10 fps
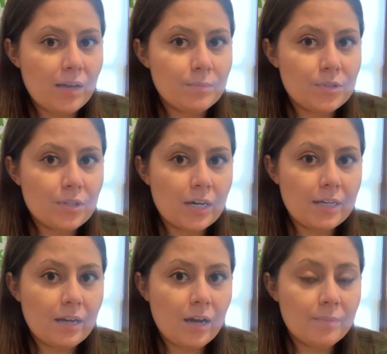
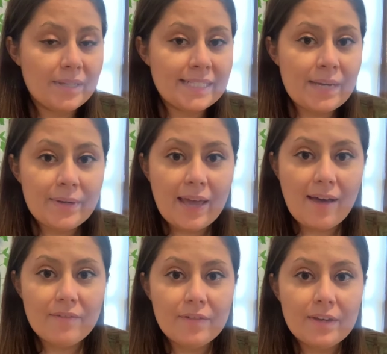Starting on Monday, we
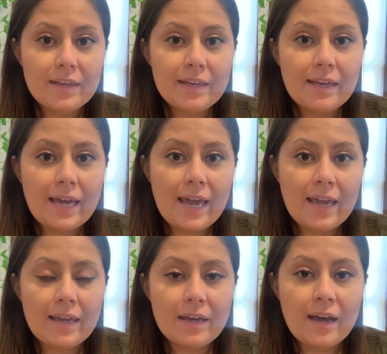have
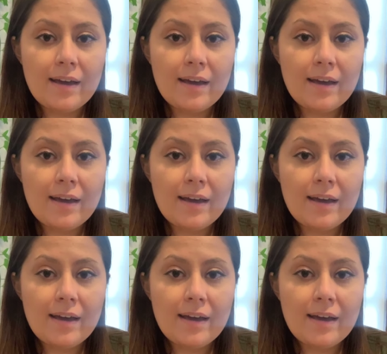a